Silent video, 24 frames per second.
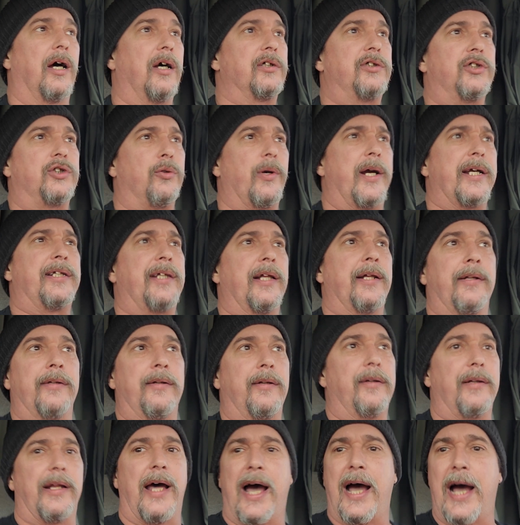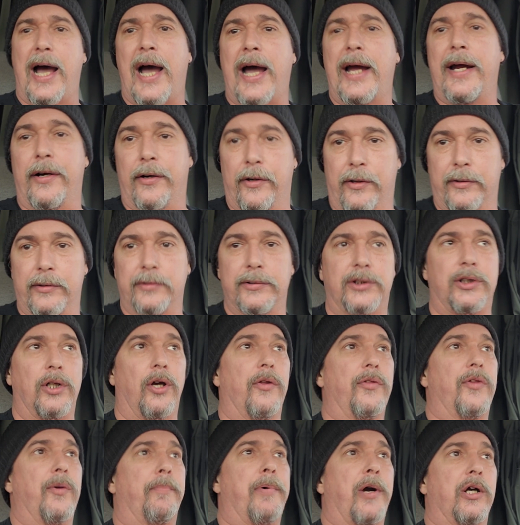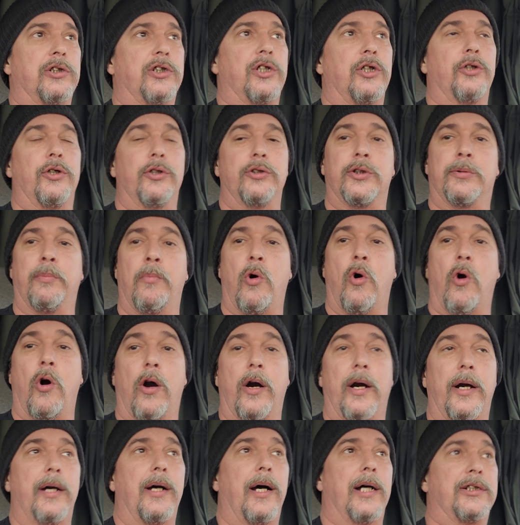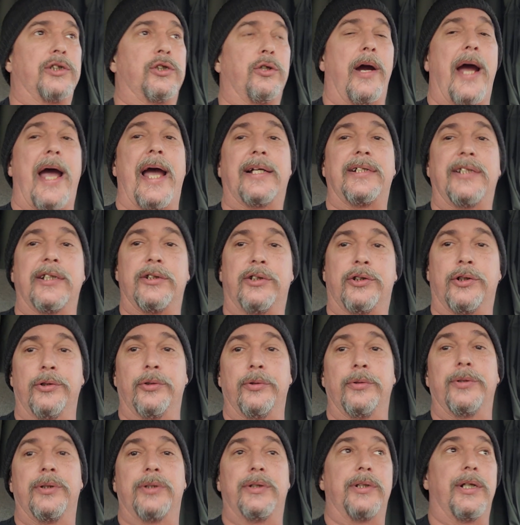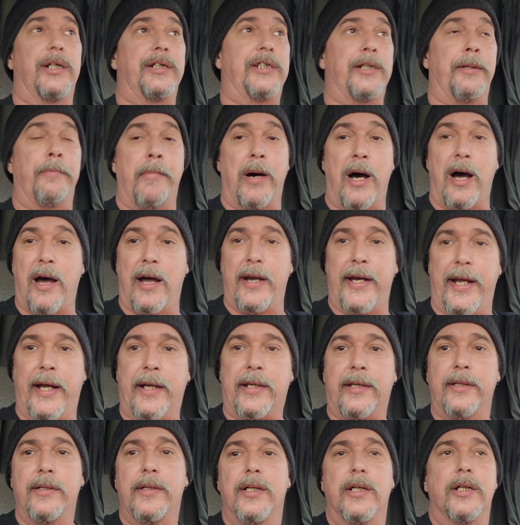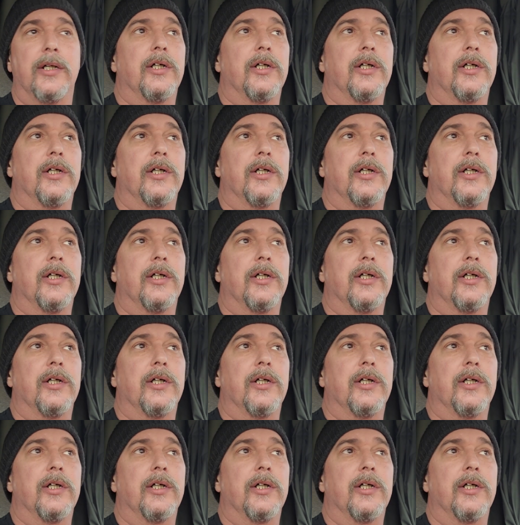strengthen the higher. So the person who is more attracted to the demonic